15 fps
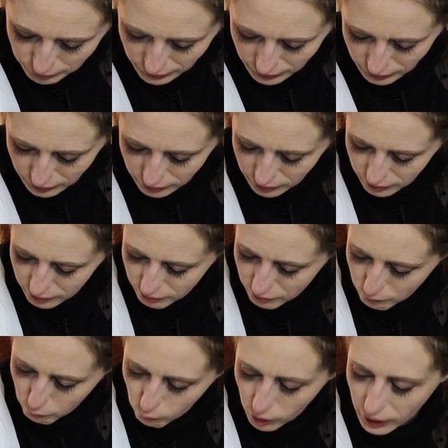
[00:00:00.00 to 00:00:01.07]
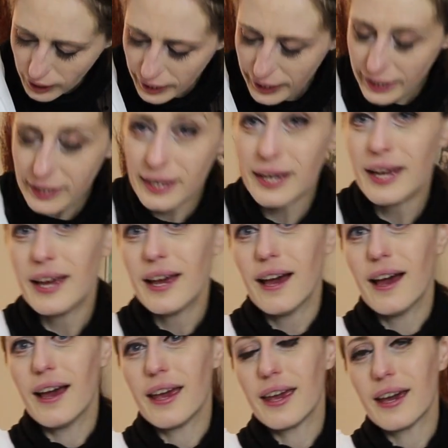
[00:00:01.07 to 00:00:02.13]
big and wide.
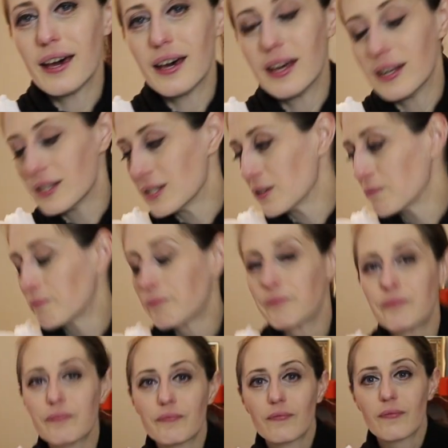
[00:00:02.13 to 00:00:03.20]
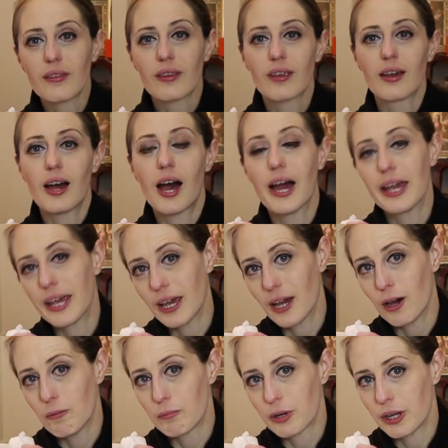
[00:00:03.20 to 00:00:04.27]
And I
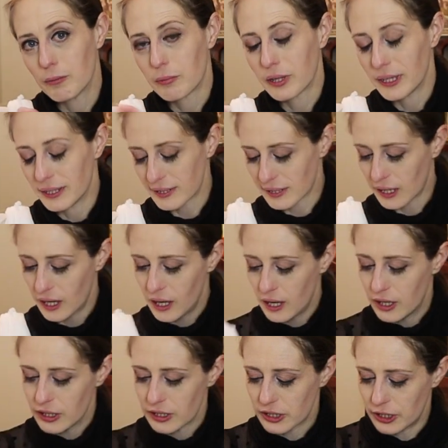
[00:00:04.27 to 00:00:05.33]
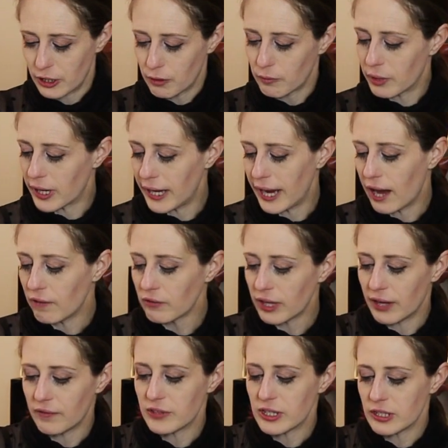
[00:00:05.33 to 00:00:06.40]
am pretty pleased. So what I have
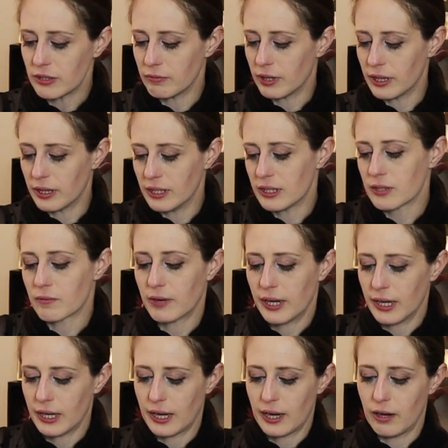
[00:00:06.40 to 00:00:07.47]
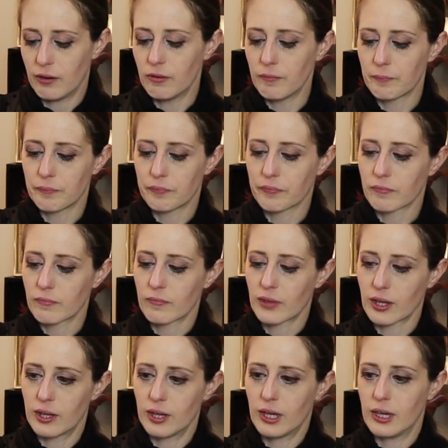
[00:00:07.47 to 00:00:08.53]
left to do on this right now
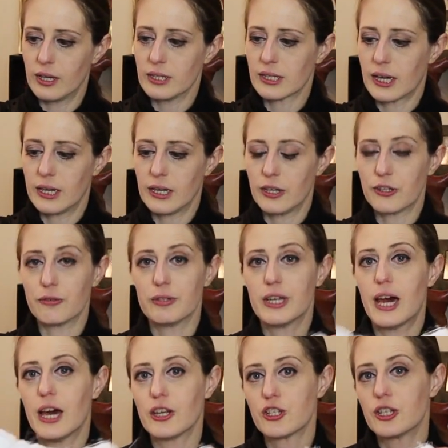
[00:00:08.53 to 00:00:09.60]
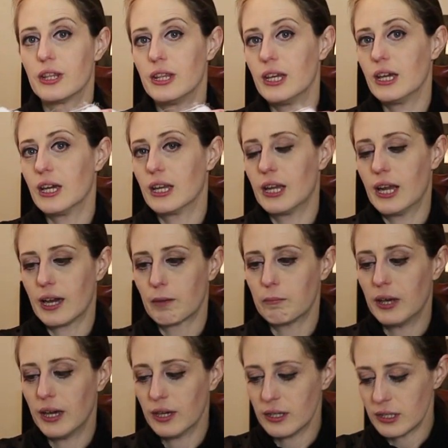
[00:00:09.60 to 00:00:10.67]
is I need to attach the
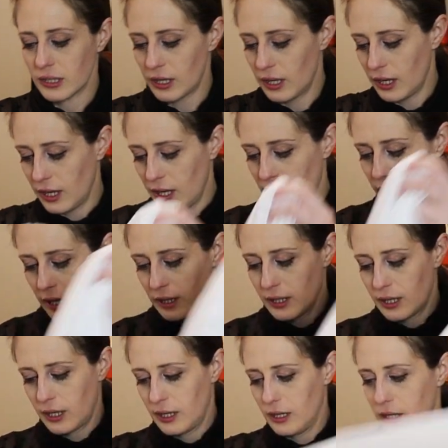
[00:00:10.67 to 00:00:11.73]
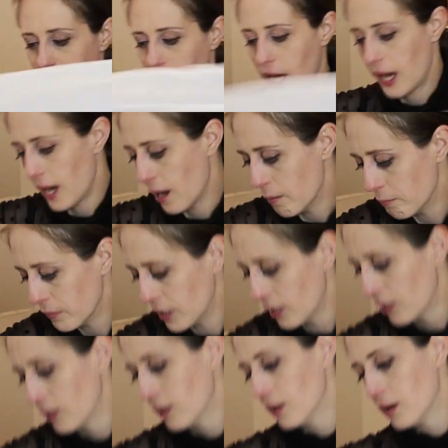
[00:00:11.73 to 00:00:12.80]
neckband, and then I need to hem
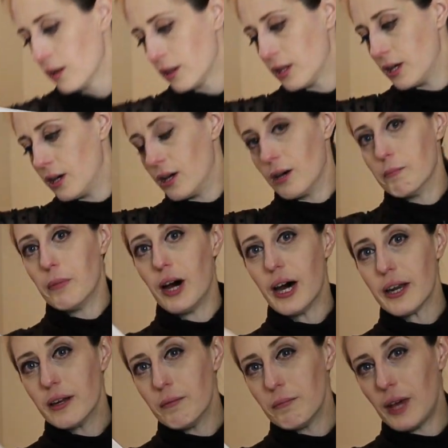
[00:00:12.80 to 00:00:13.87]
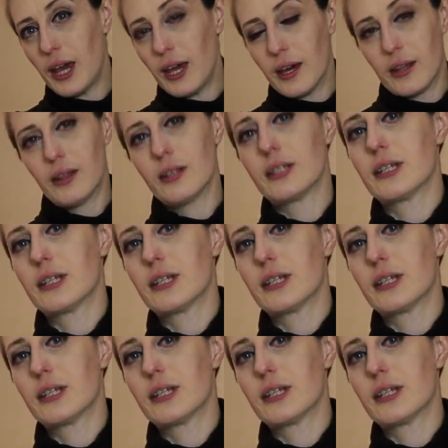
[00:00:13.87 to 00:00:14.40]
the bottom and the